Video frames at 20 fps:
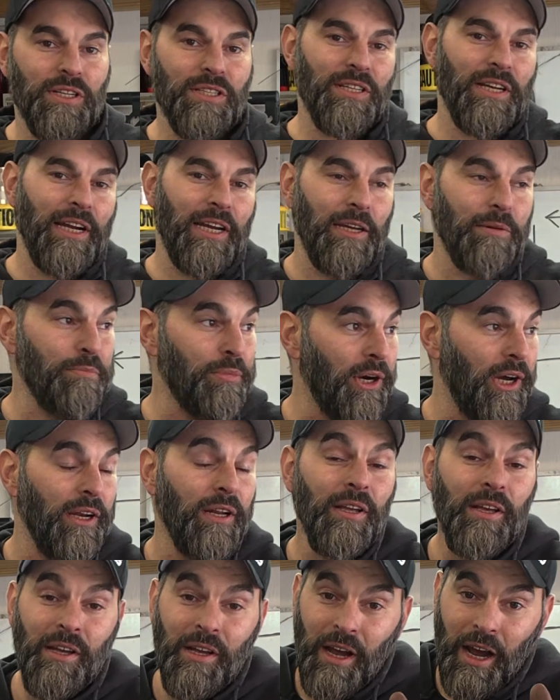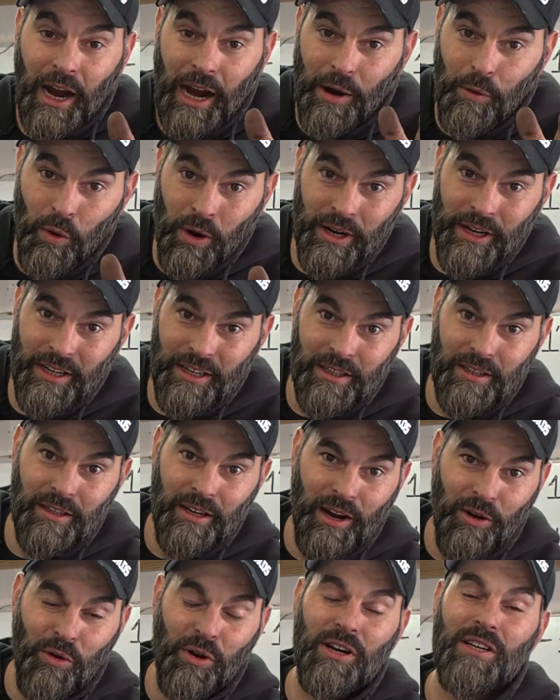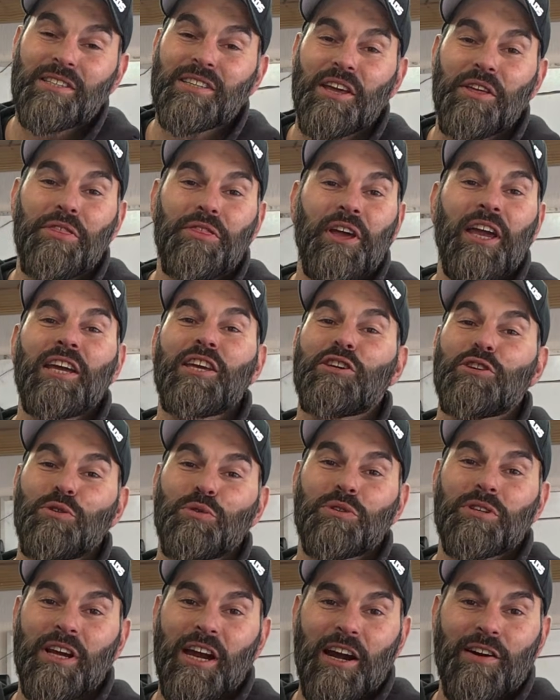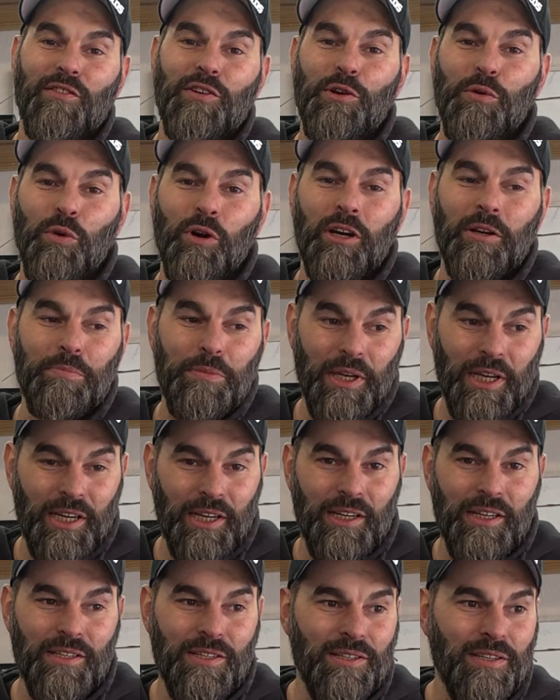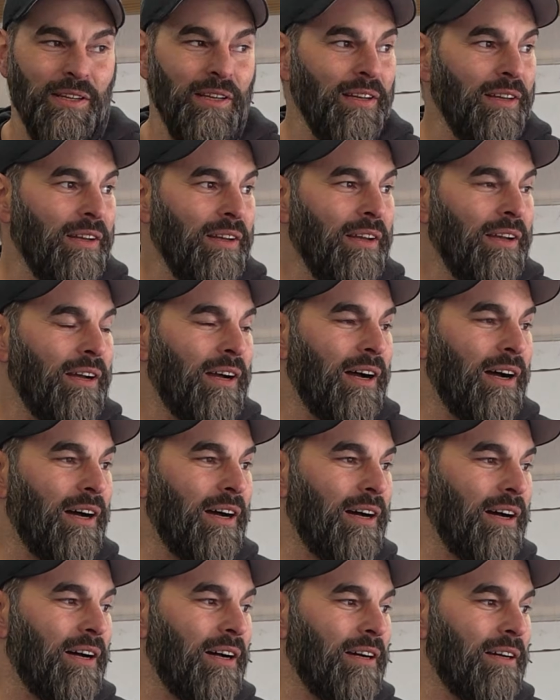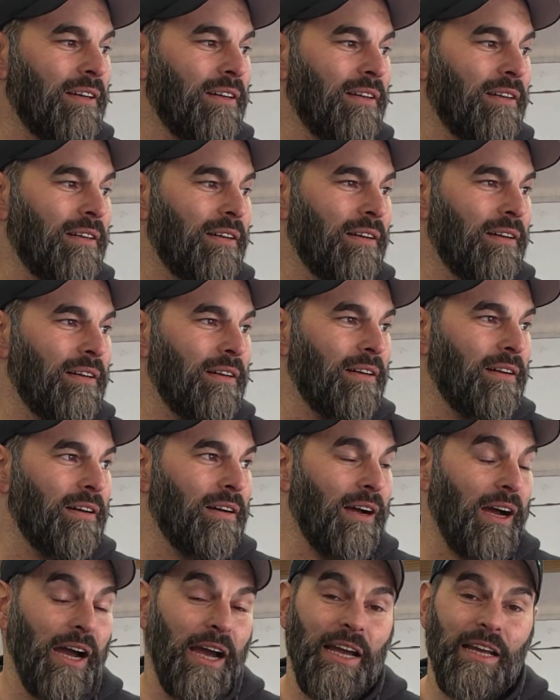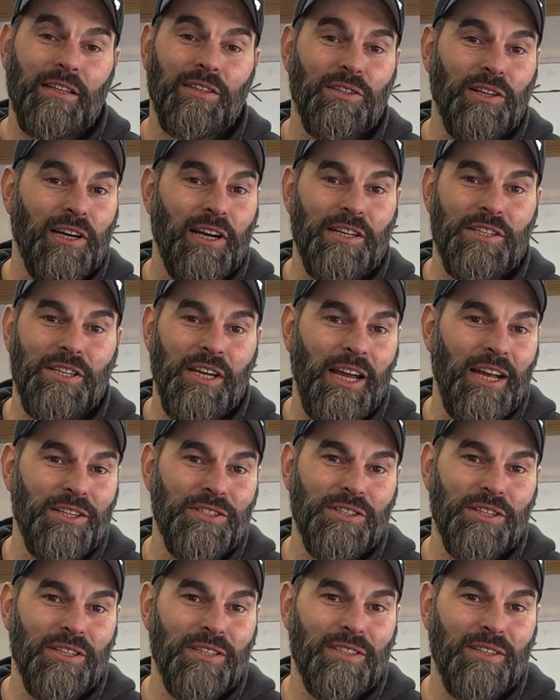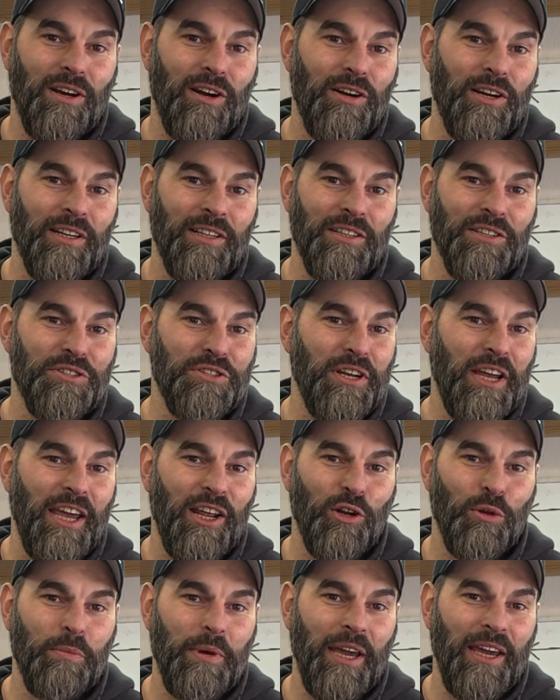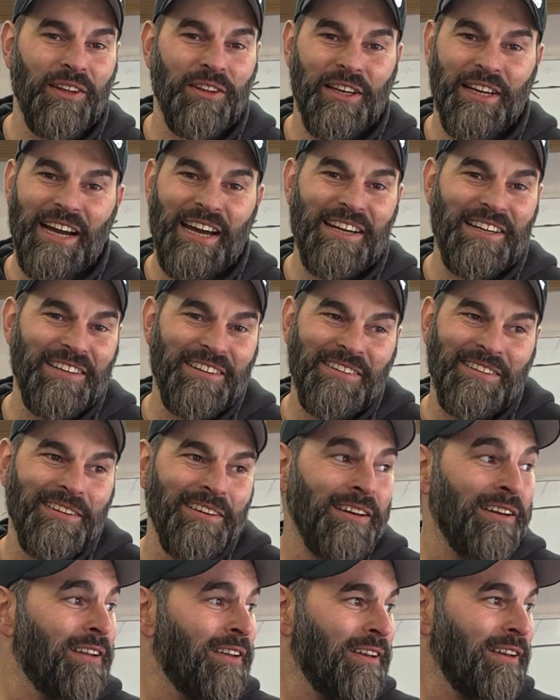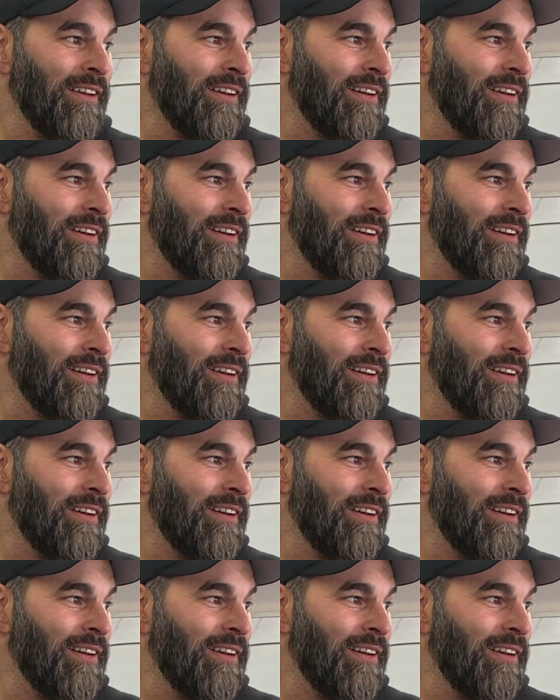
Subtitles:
in a second. But I want to say thank you to everyone, because I took a chance of starting this channel, man. Like, I didn't